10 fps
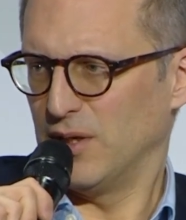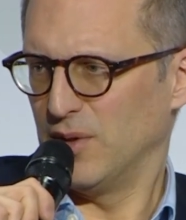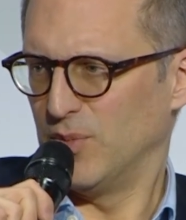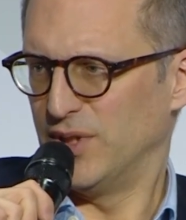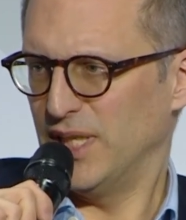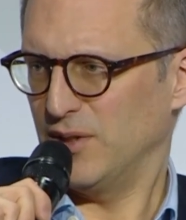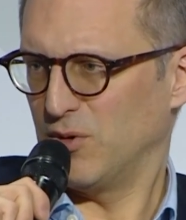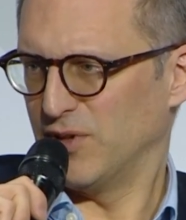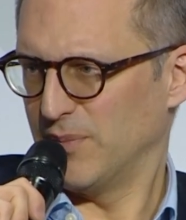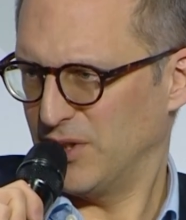And so we
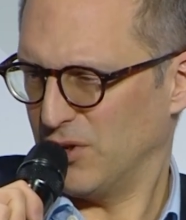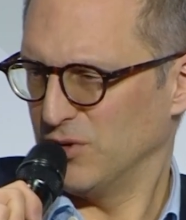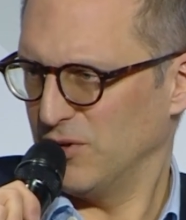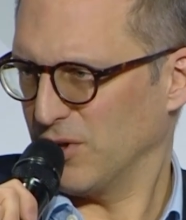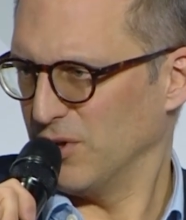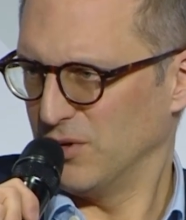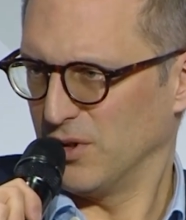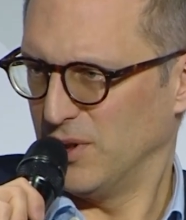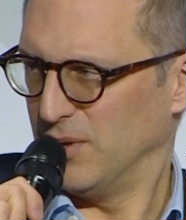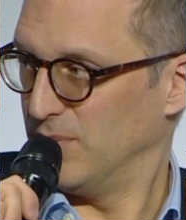developed a model that we're
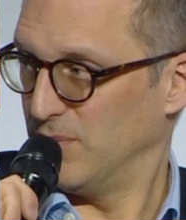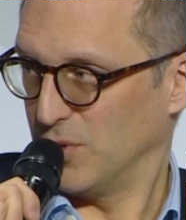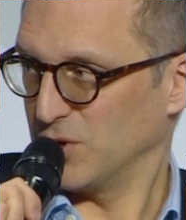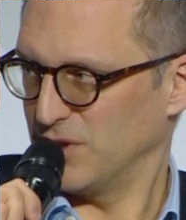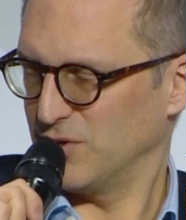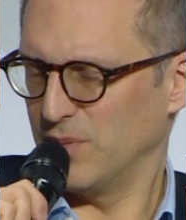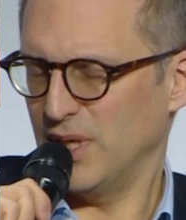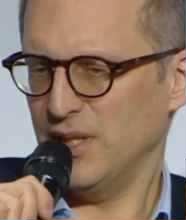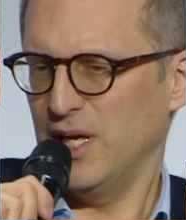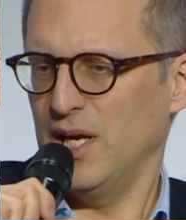going to roll out
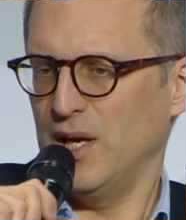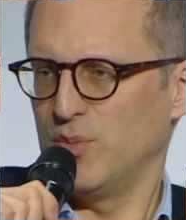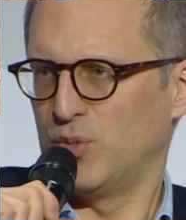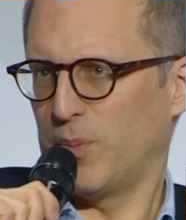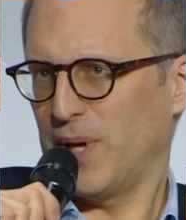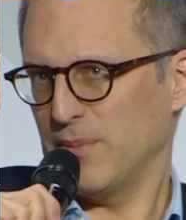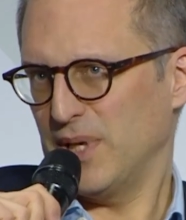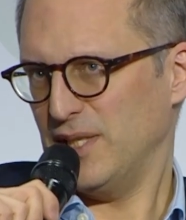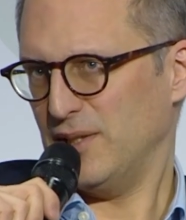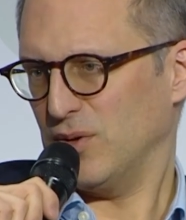in the
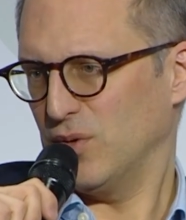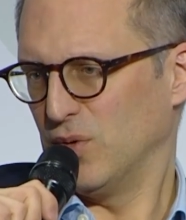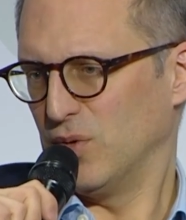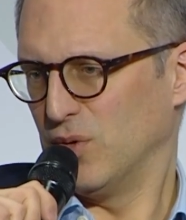coming weeks